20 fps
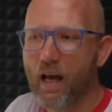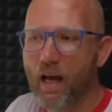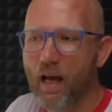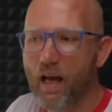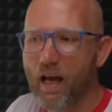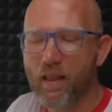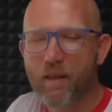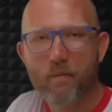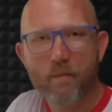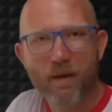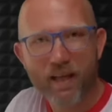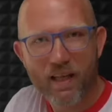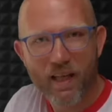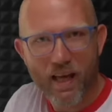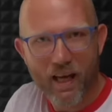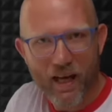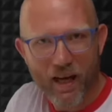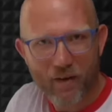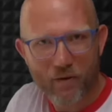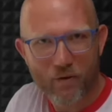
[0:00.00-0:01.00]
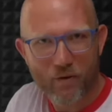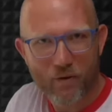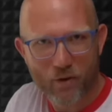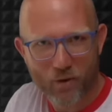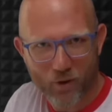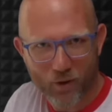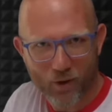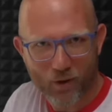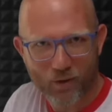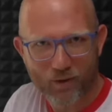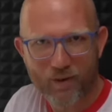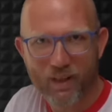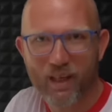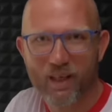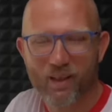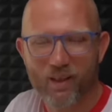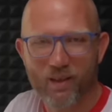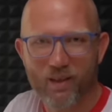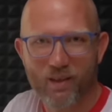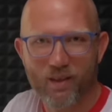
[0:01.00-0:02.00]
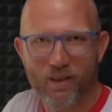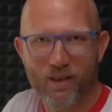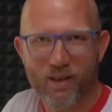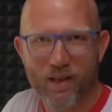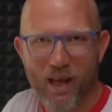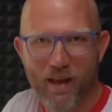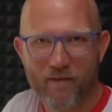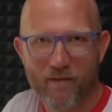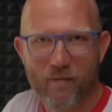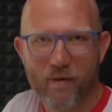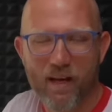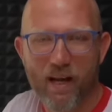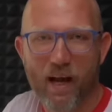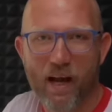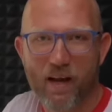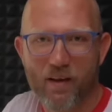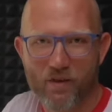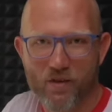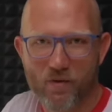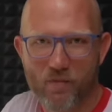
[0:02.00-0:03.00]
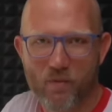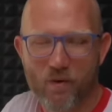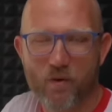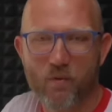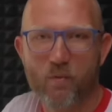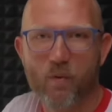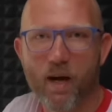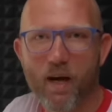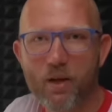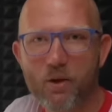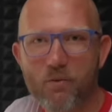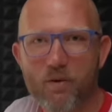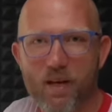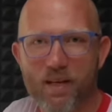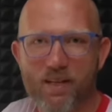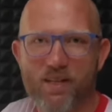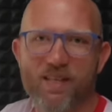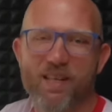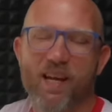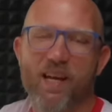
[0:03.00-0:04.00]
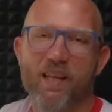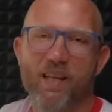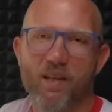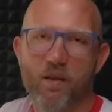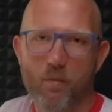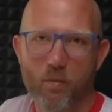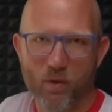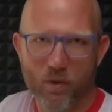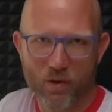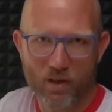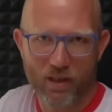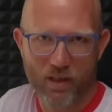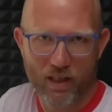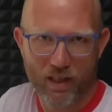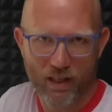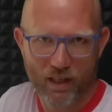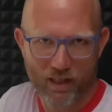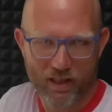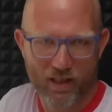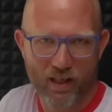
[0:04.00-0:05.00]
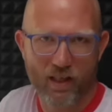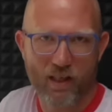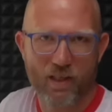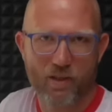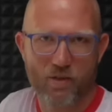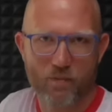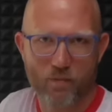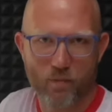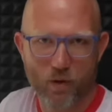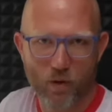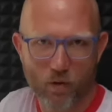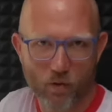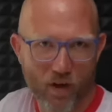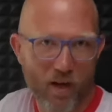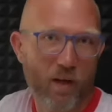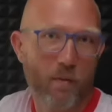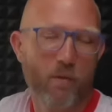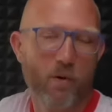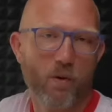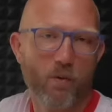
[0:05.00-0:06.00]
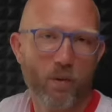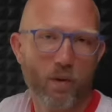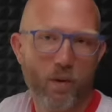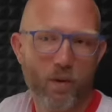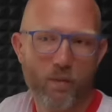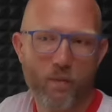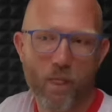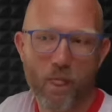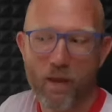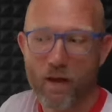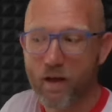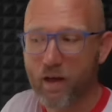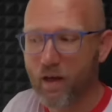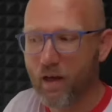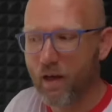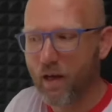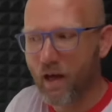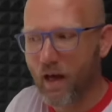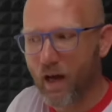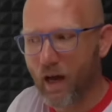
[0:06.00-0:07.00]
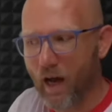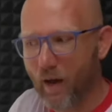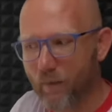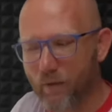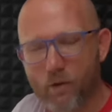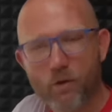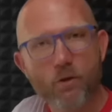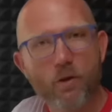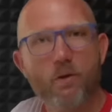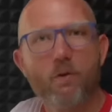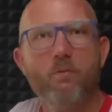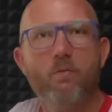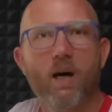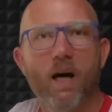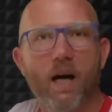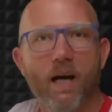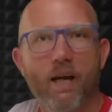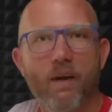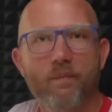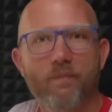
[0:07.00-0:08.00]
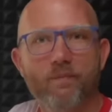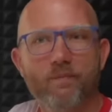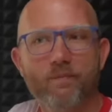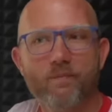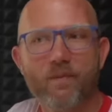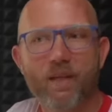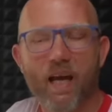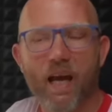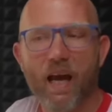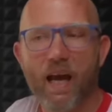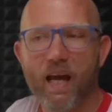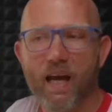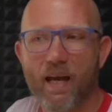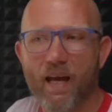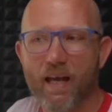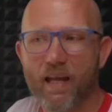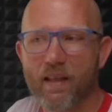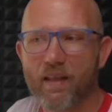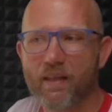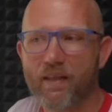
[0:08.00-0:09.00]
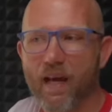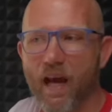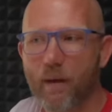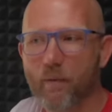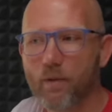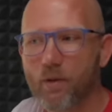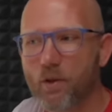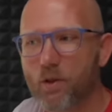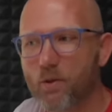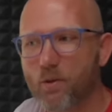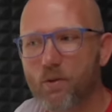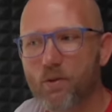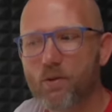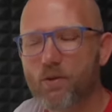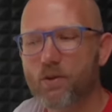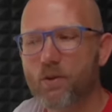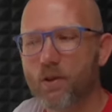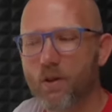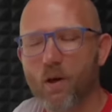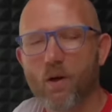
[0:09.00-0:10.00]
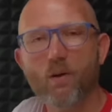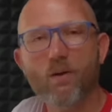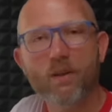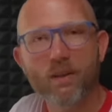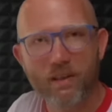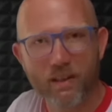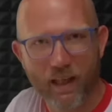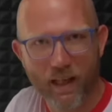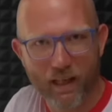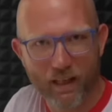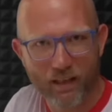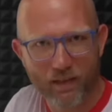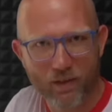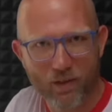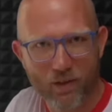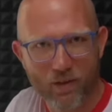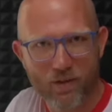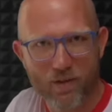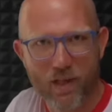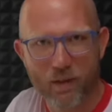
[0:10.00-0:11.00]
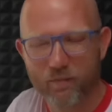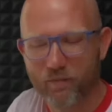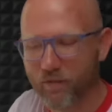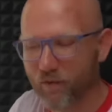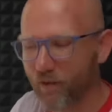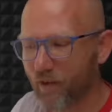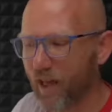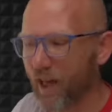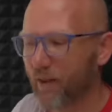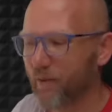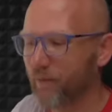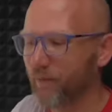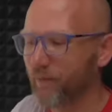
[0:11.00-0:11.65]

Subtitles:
At the Big Data show at London, everybody asked me, why do I say that the modern data stack is already broken? I will show you why, and I will use the long tail concept for that.